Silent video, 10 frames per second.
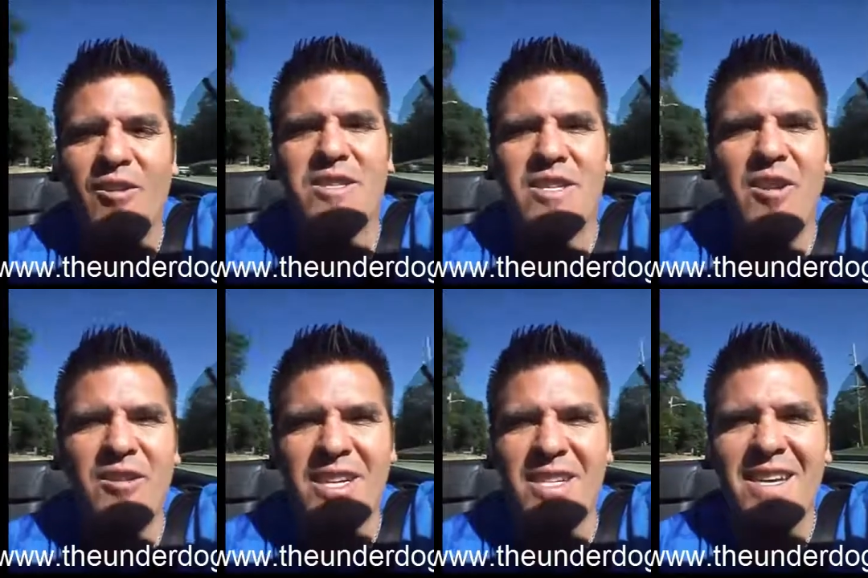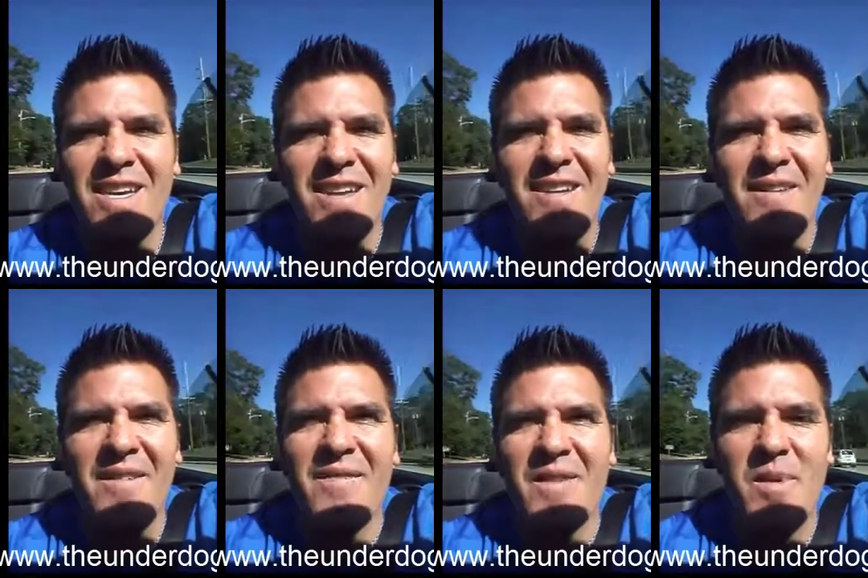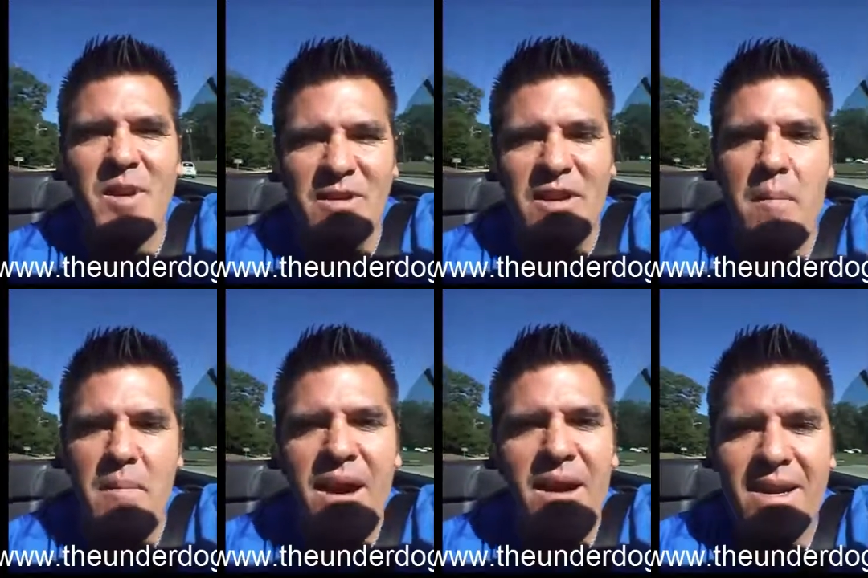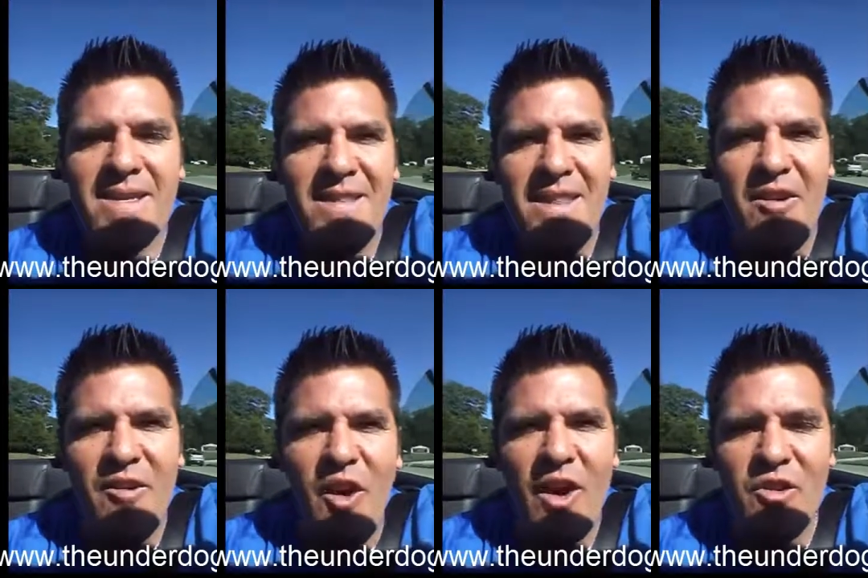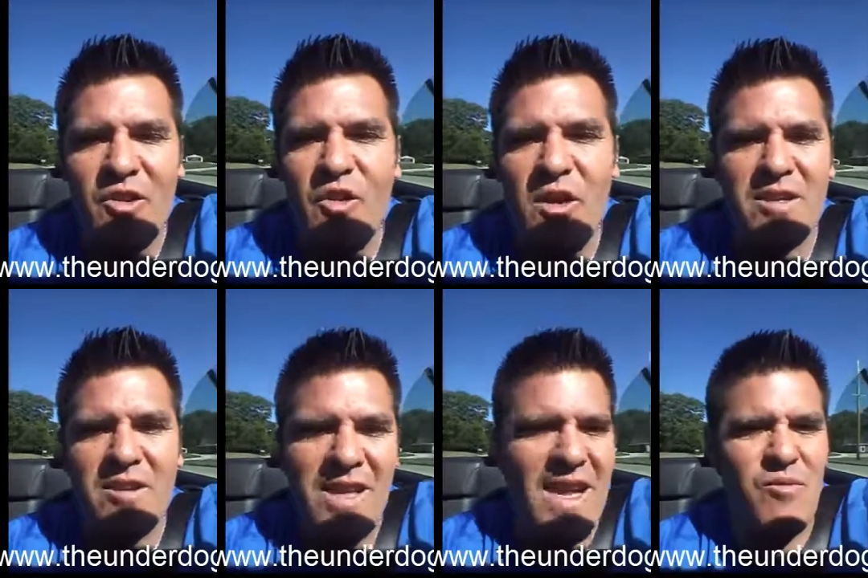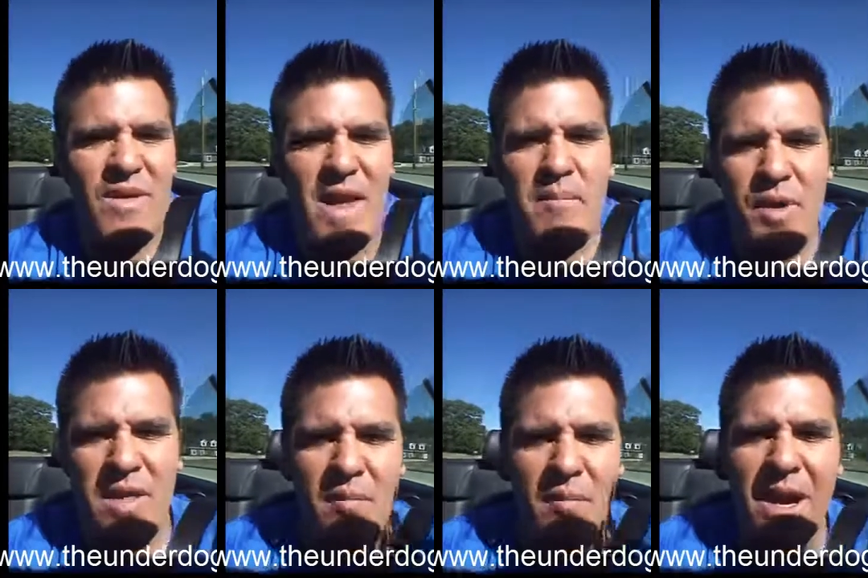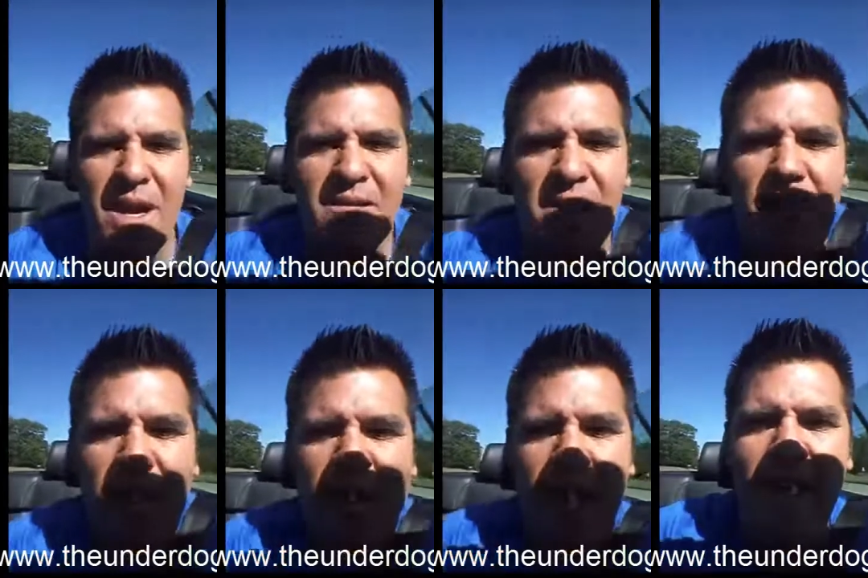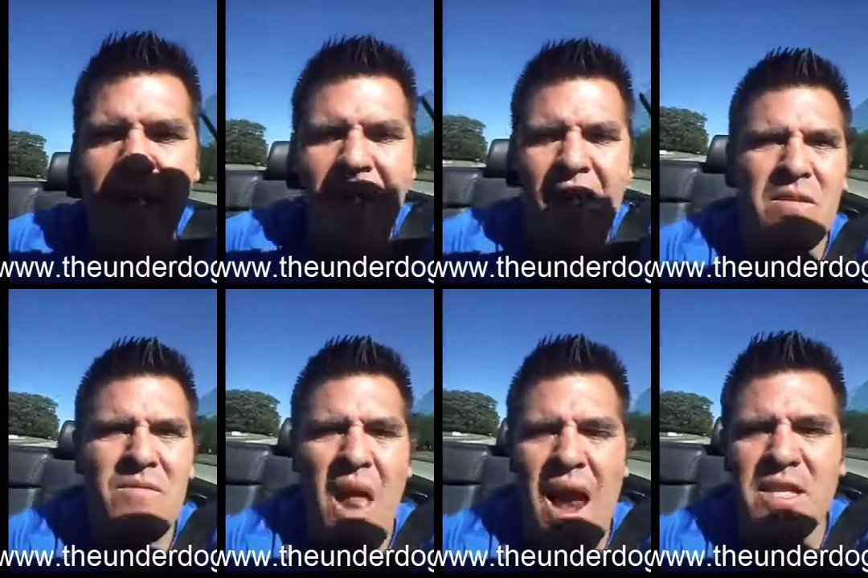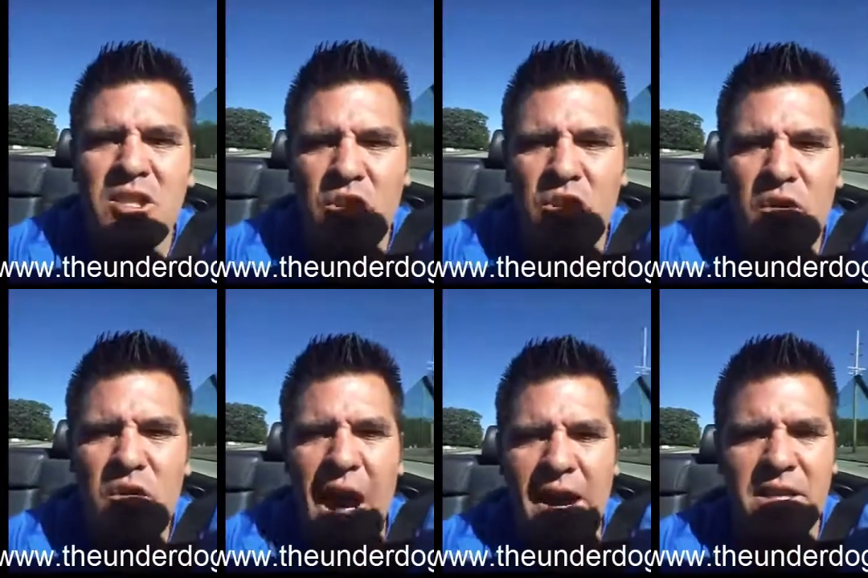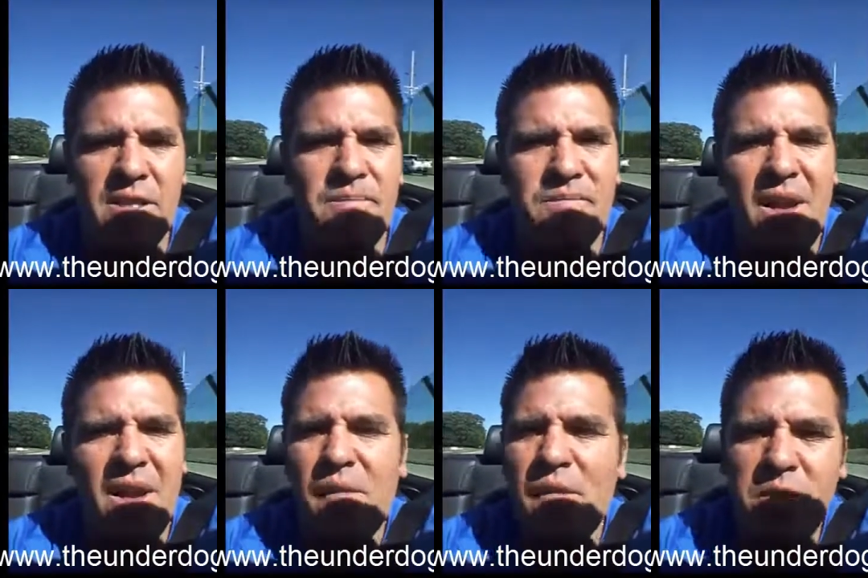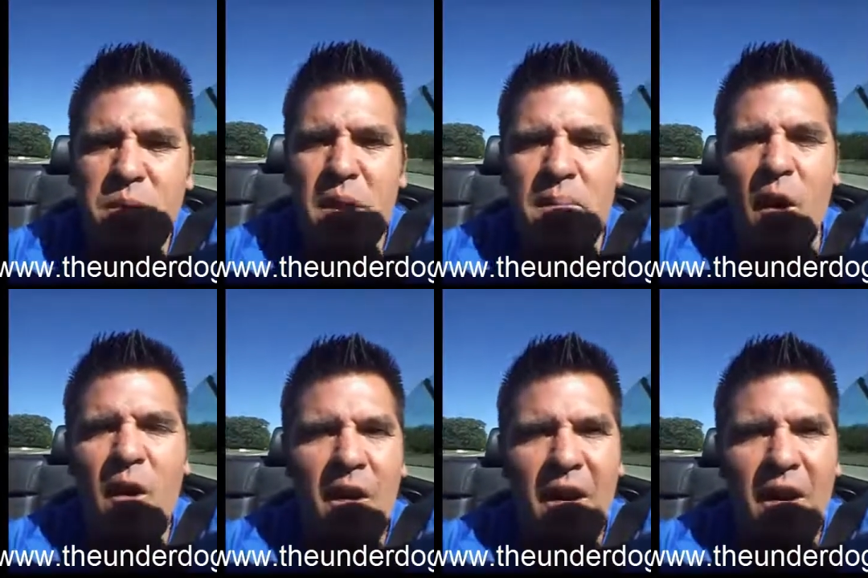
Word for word: those excuses because they're embarrassed that they don't know how to do it. So that's what they put in their minds. Okay? And it's not true, guys. Rich people